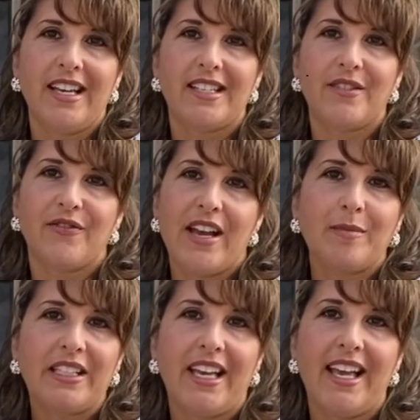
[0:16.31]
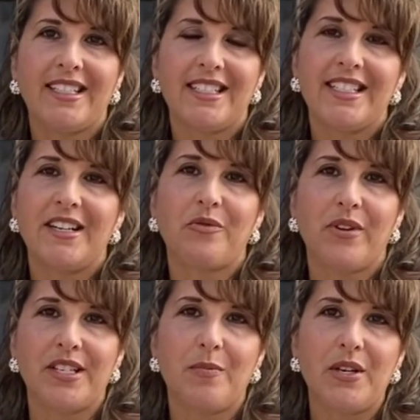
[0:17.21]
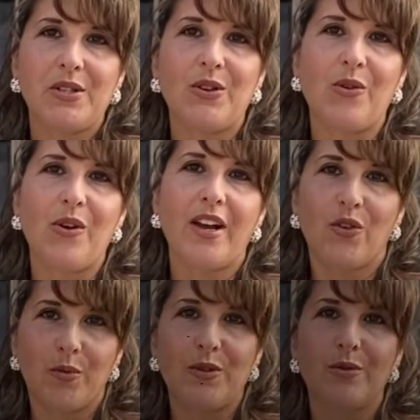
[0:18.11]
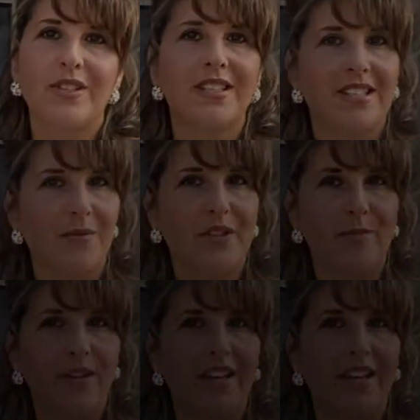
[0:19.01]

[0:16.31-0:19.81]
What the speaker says: It's a family handed down recipe, so I hope you stay with me